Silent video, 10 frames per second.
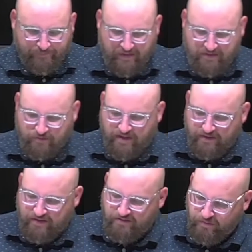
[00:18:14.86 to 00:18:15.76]
It's
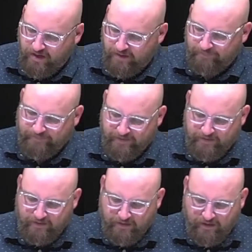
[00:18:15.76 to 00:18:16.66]
written this way:
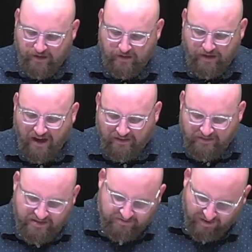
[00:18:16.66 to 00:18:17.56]
an
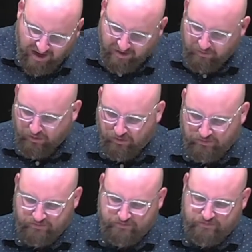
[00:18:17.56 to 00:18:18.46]
undefinable,
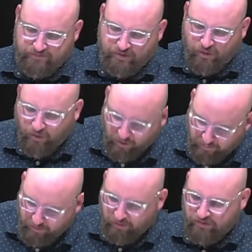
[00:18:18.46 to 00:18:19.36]

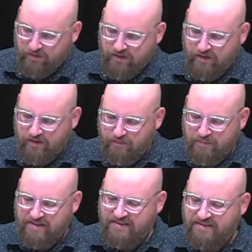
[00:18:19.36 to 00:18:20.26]
horrible,
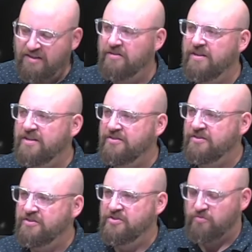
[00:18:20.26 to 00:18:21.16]
mysterious
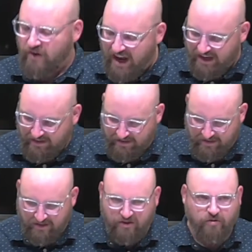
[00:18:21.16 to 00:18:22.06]
dread
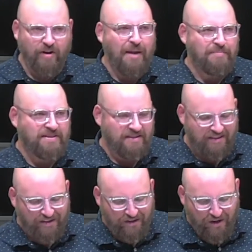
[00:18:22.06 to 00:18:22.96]
crept
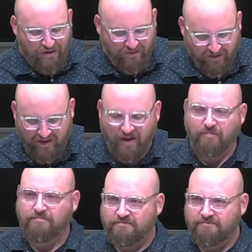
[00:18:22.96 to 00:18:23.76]
over them.